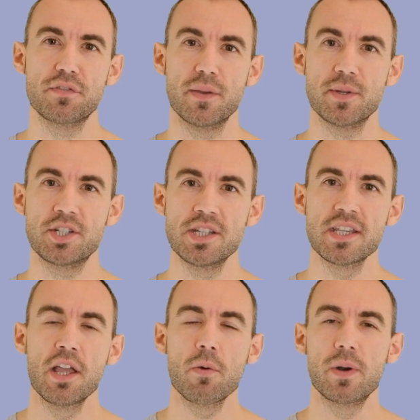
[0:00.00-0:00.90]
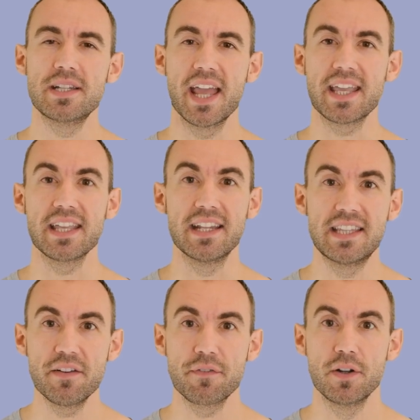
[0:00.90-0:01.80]
images were taken at
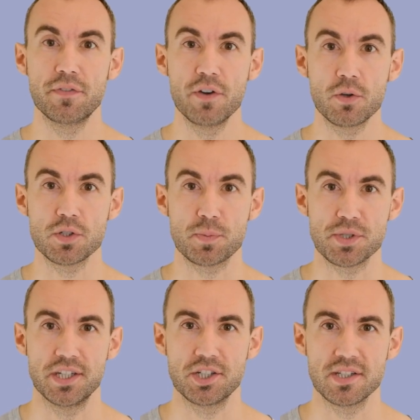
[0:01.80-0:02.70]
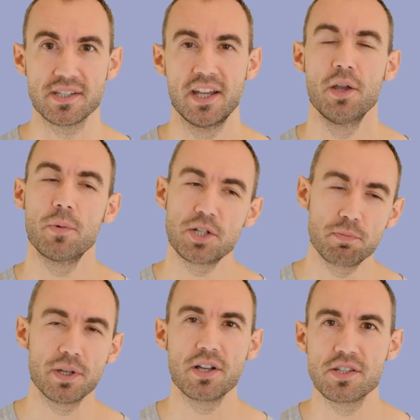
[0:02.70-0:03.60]
different focus positions, which
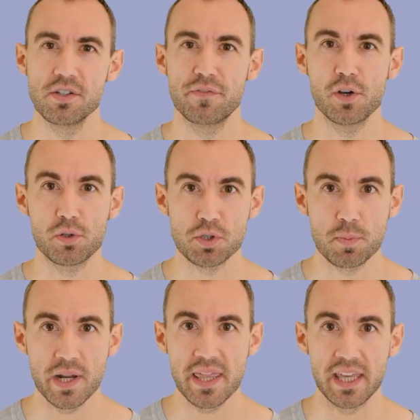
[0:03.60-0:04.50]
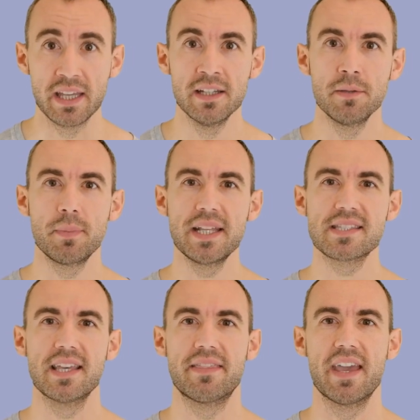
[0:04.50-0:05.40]
because of focus breathing means
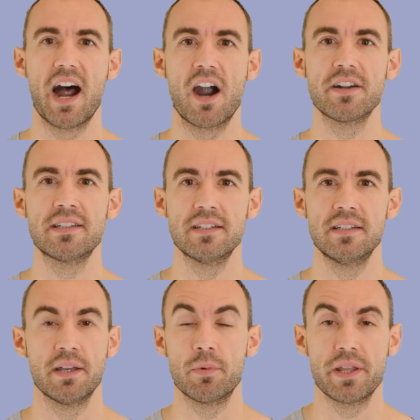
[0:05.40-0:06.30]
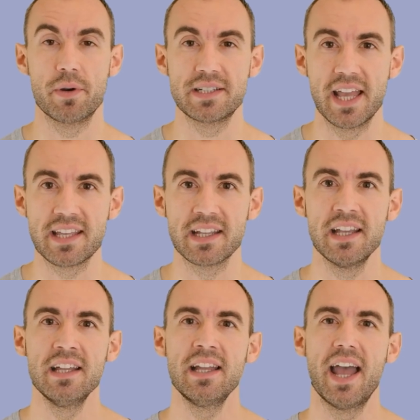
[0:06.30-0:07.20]
that they were taken
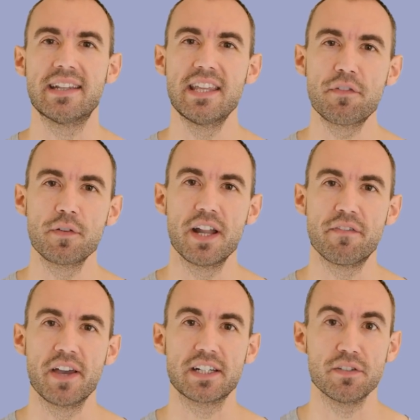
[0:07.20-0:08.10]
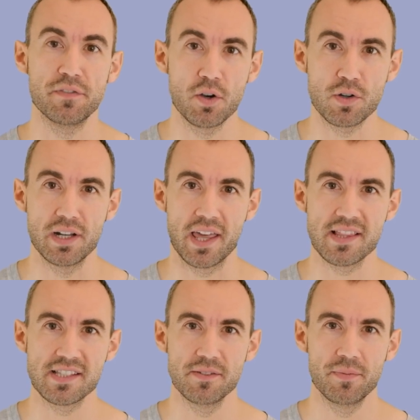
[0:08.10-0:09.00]
at different effective focal lengths.